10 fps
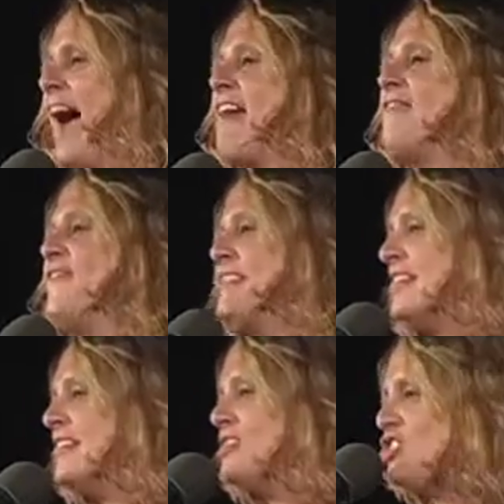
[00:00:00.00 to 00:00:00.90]
I
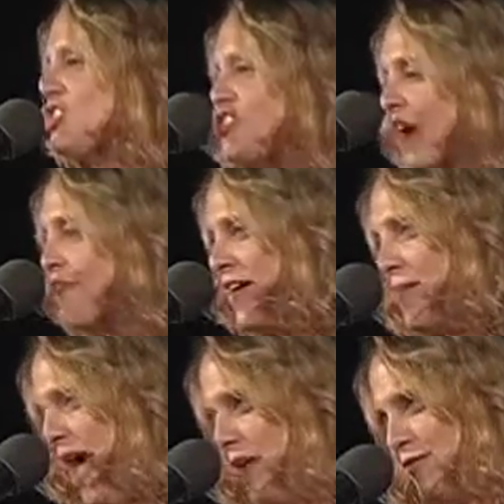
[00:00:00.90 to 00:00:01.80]
physically shove
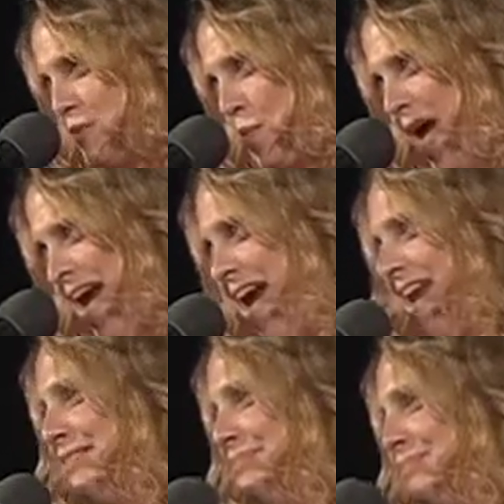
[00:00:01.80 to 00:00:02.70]
him out of the way.